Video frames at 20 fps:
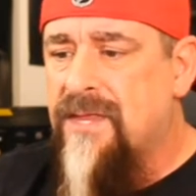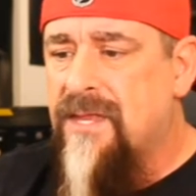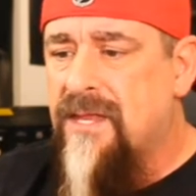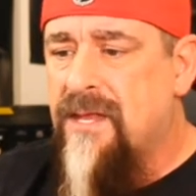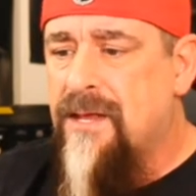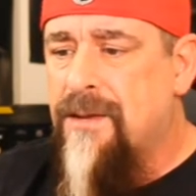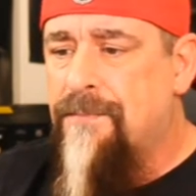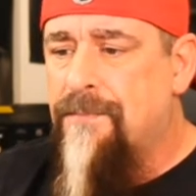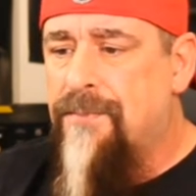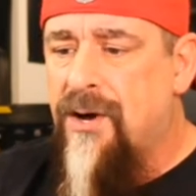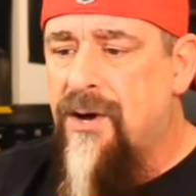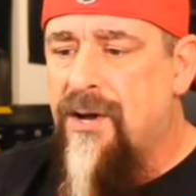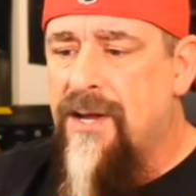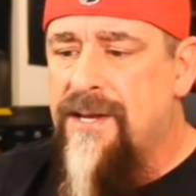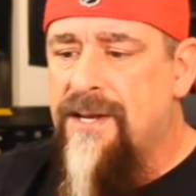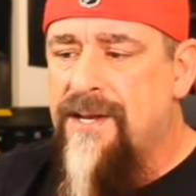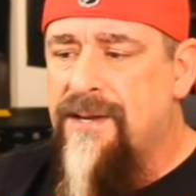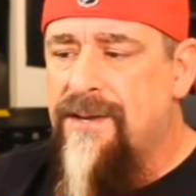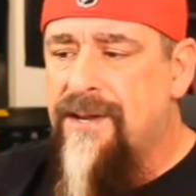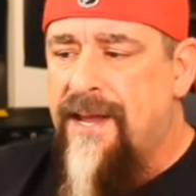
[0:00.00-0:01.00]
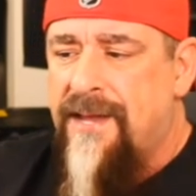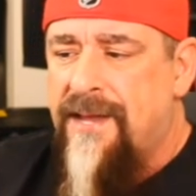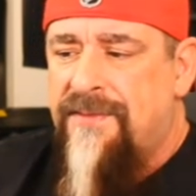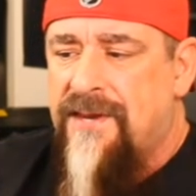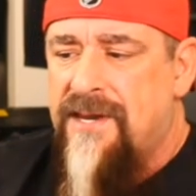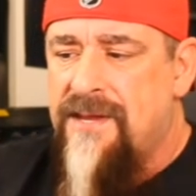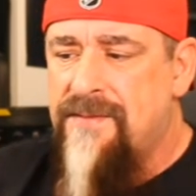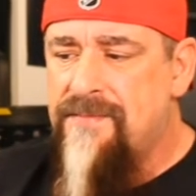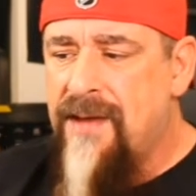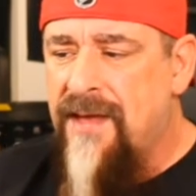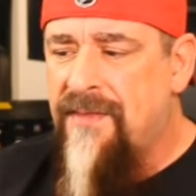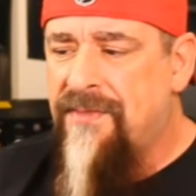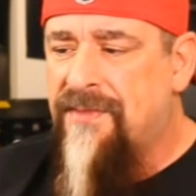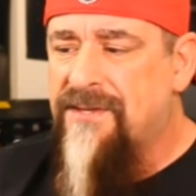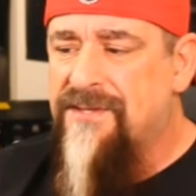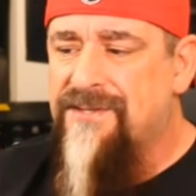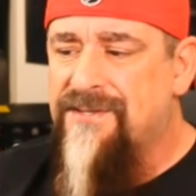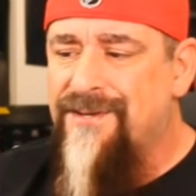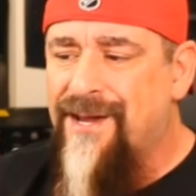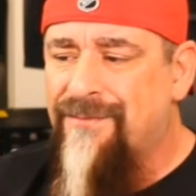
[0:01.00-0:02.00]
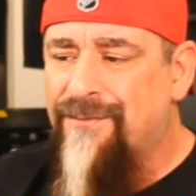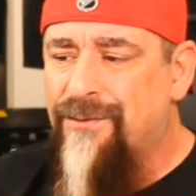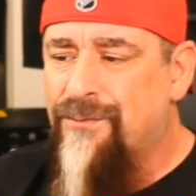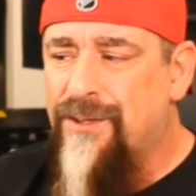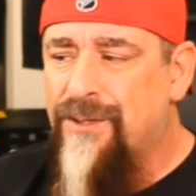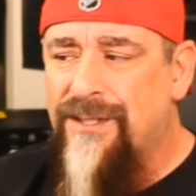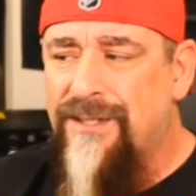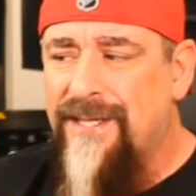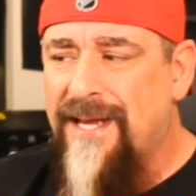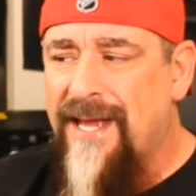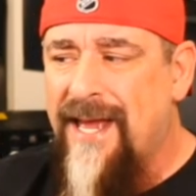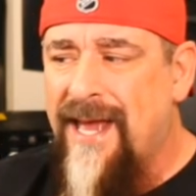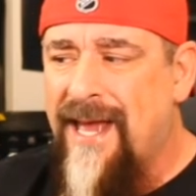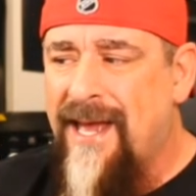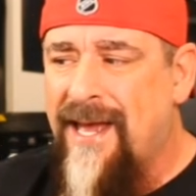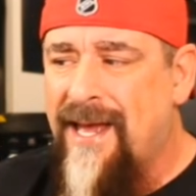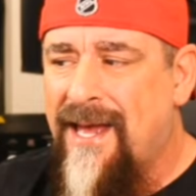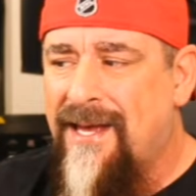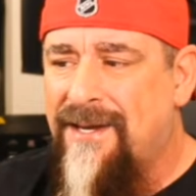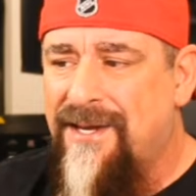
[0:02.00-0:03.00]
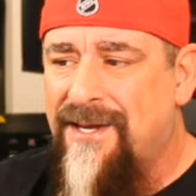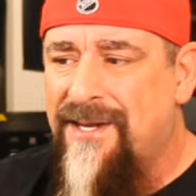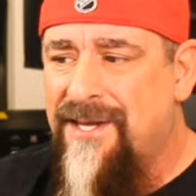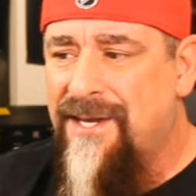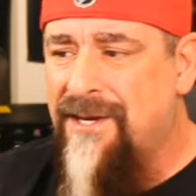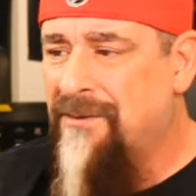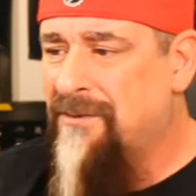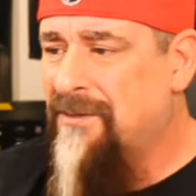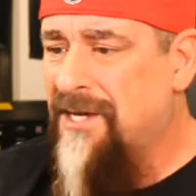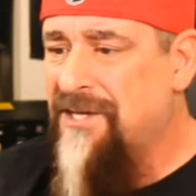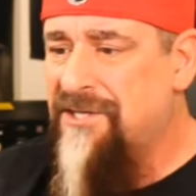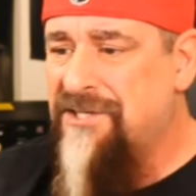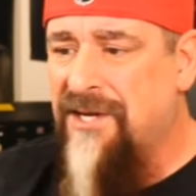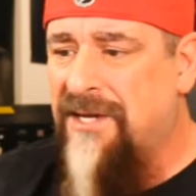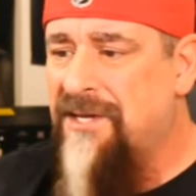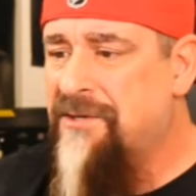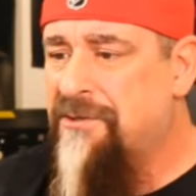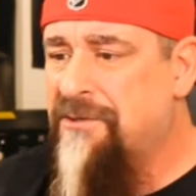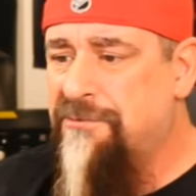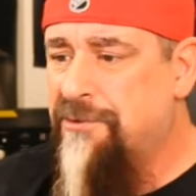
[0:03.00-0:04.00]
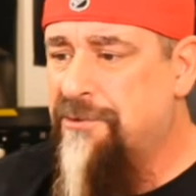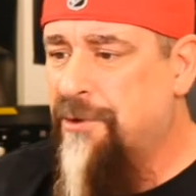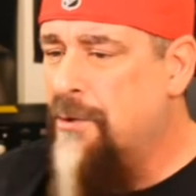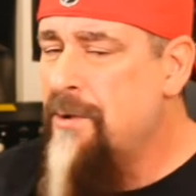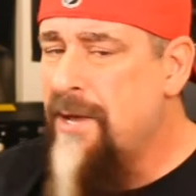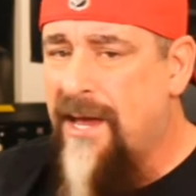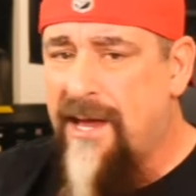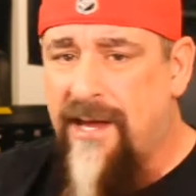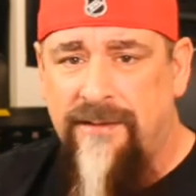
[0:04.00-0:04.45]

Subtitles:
but Anthony Mantha's never really had a year like Johnny Gaudreau had.